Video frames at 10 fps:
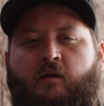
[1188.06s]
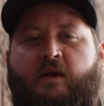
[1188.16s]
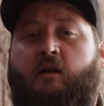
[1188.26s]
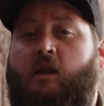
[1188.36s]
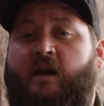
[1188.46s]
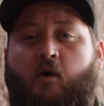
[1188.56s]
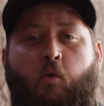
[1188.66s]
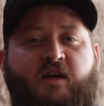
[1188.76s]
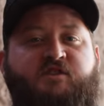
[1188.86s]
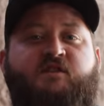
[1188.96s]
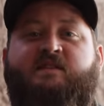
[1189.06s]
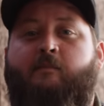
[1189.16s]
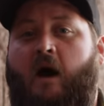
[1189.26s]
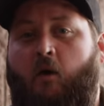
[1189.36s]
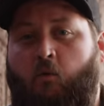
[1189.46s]
Now we get a lot of questions
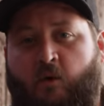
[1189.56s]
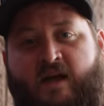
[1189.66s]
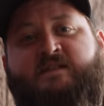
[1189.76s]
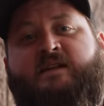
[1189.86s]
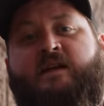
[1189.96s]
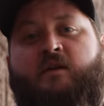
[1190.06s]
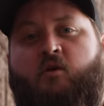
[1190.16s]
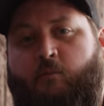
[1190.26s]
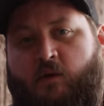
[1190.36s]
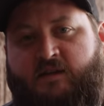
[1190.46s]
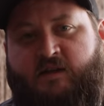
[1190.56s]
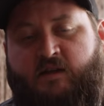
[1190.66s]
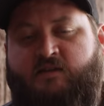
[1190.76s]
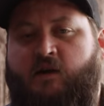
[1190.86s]
about resting your brisket.